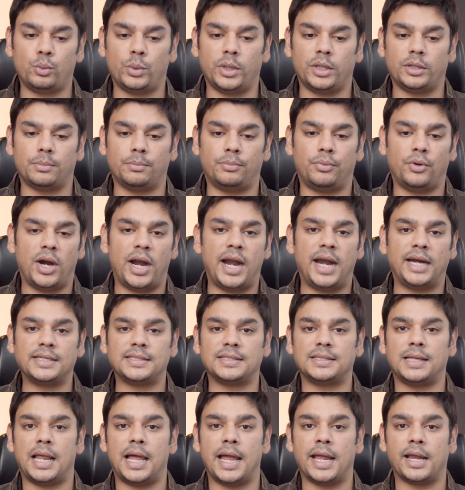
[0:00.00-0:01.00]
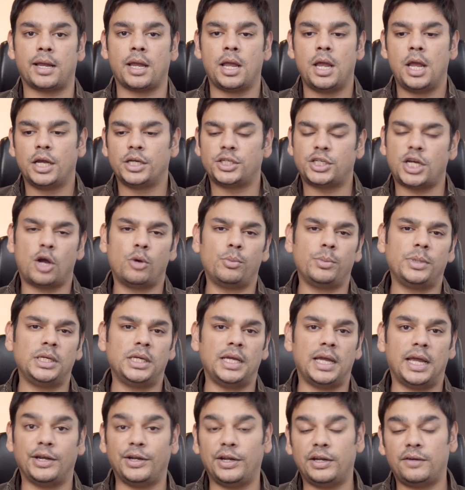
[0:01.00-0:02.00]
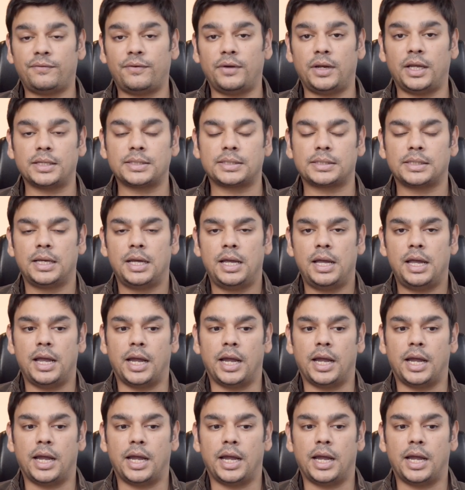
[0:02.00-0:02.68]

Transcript: with brands like Xiaomi and Infinix,